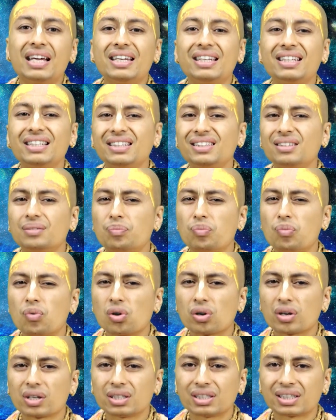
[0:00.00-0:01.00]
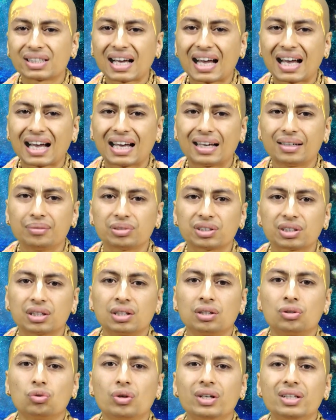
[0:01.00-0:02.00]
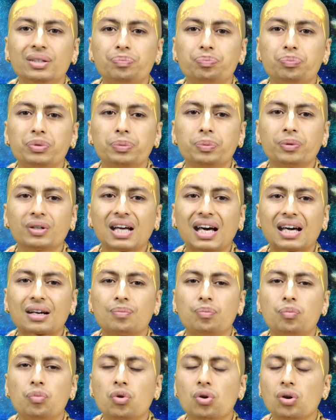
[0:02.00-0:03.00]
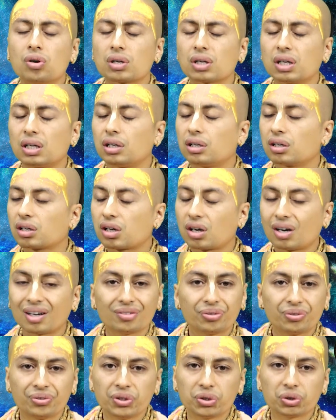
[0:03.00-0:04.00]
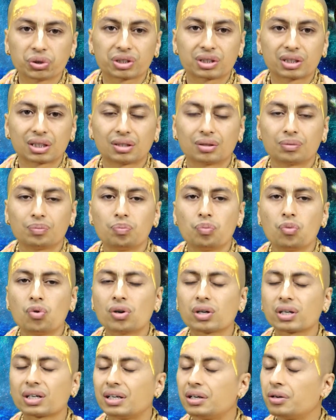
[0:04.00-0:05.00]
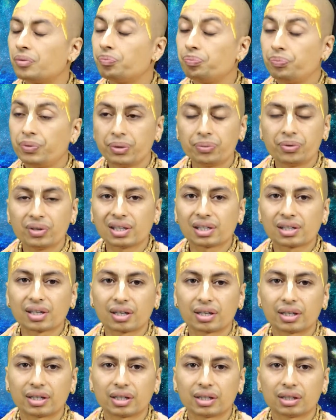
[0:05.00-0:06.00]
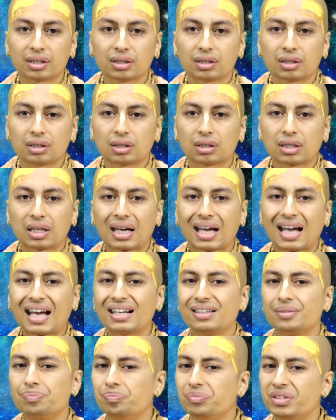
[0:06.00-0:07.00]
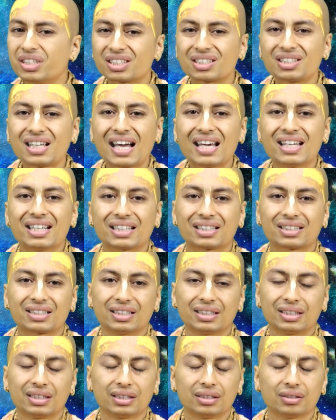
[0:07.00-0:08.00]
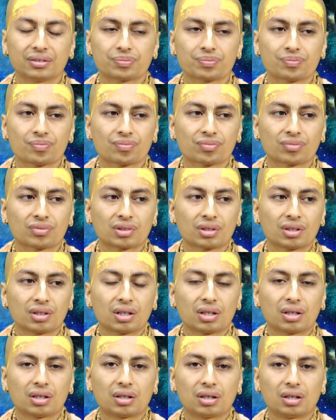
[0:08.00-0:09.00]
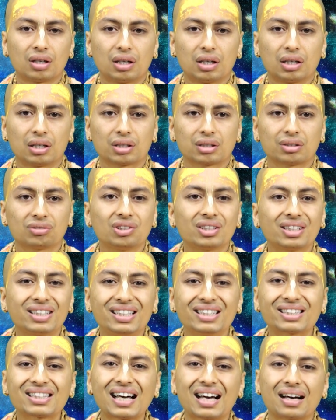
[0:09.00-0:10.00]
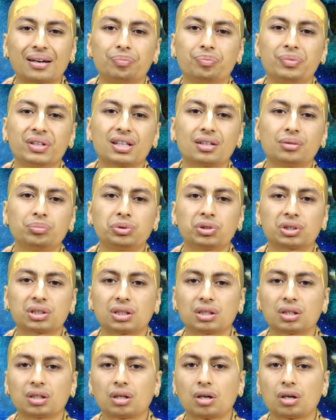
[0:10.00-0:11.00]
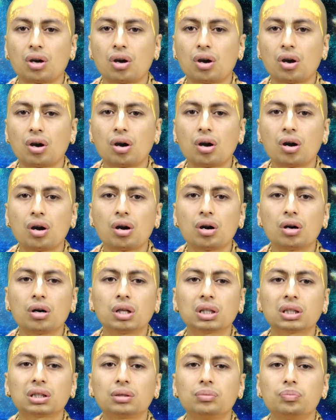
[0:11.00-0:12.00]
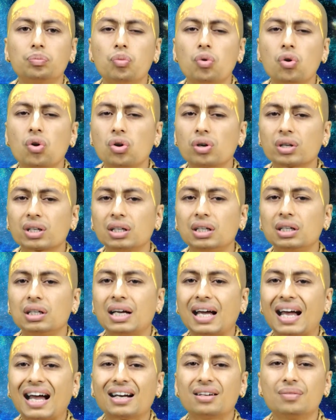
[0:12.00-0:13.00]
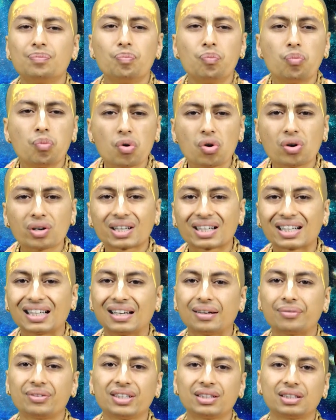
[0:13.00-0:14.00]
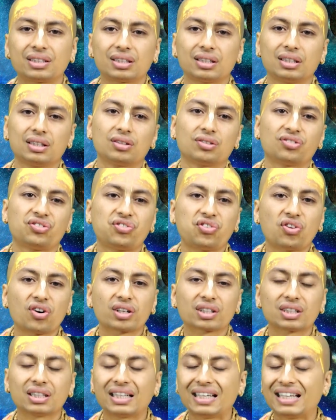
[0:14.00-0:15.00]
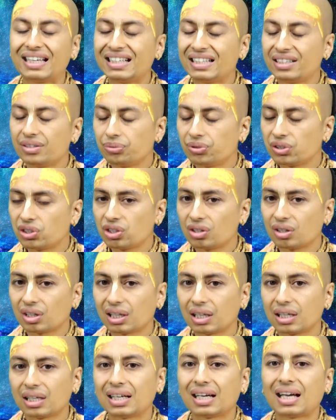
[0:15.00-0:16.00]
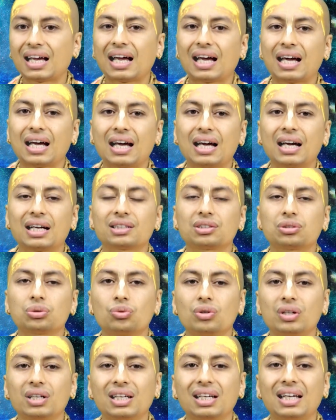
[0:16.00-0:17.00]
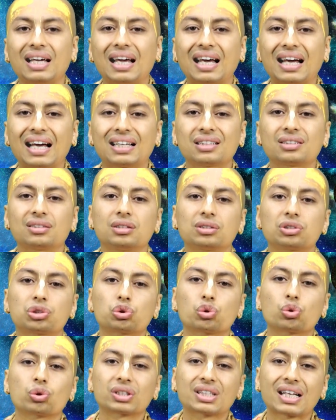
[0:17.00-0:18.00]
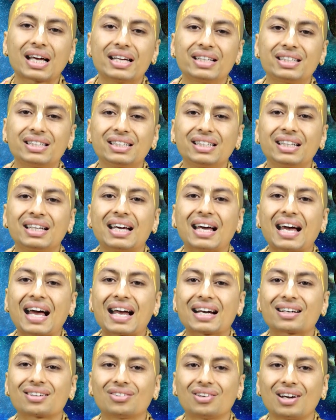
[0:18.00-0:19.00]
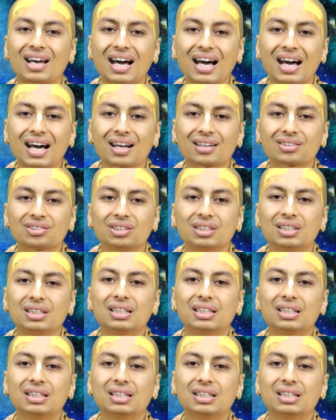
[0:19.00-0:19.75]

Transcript: In the modern times, when people are more confused, more bewildered and misdirected, the Gita becomes all the more and more relevant for the individual as well as the society at large